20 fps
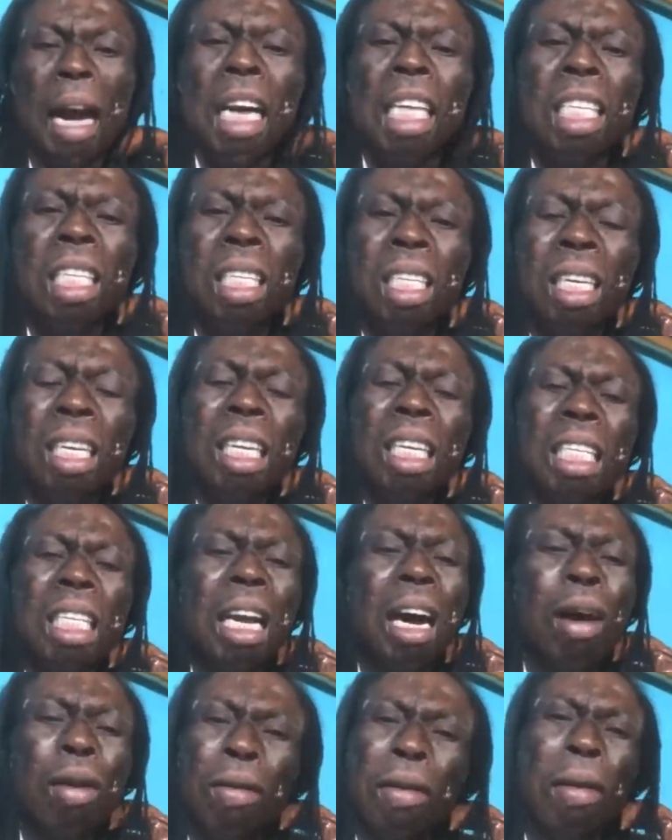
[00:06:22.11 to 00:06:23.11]
Hey,
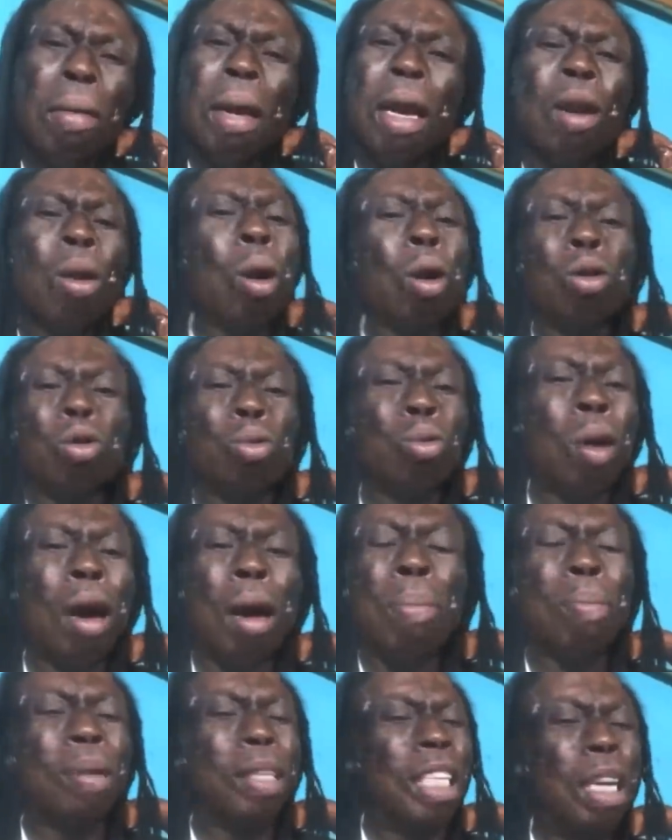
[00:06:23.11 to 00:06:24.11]
now she and on so
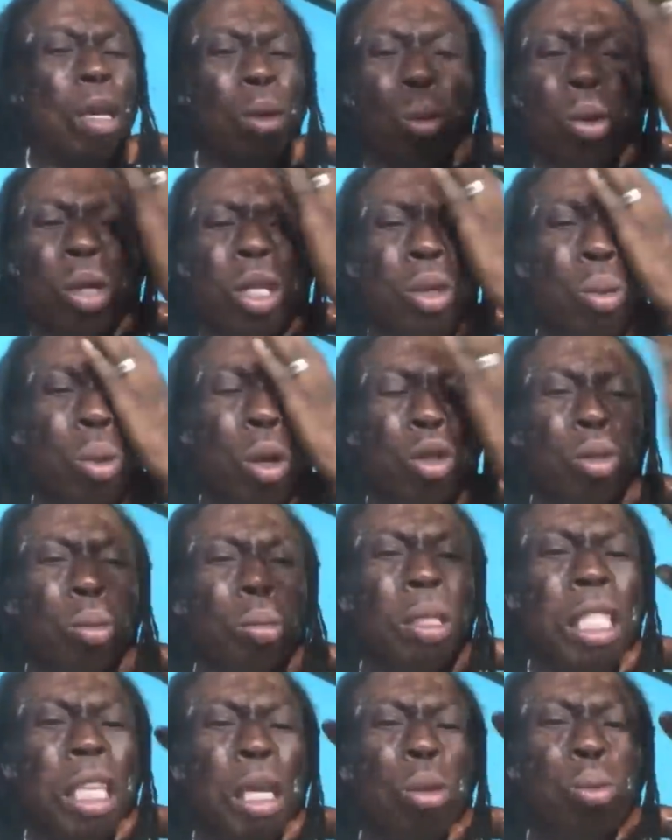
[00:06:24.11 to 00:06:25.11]
I'm patent when you was
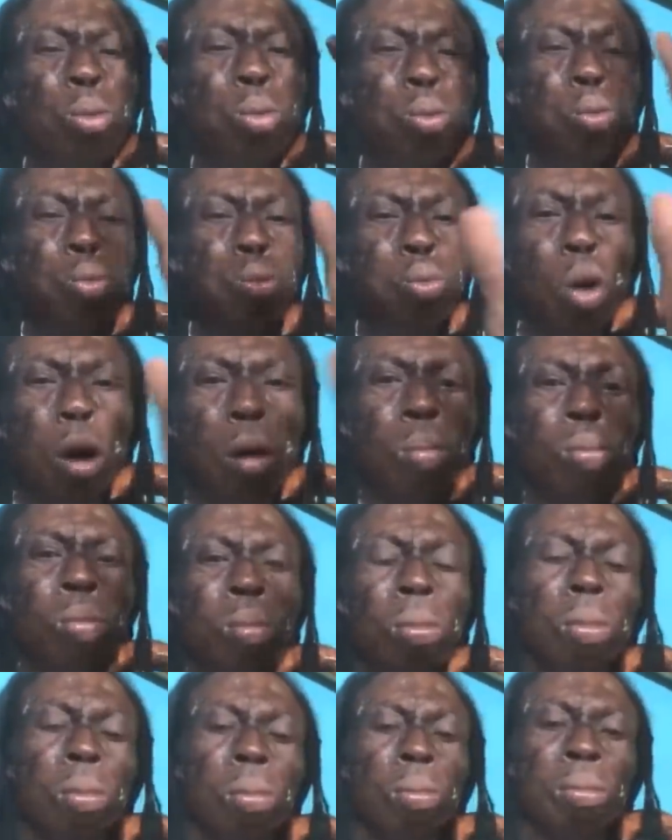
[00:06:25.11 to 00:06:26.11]
to say, boom,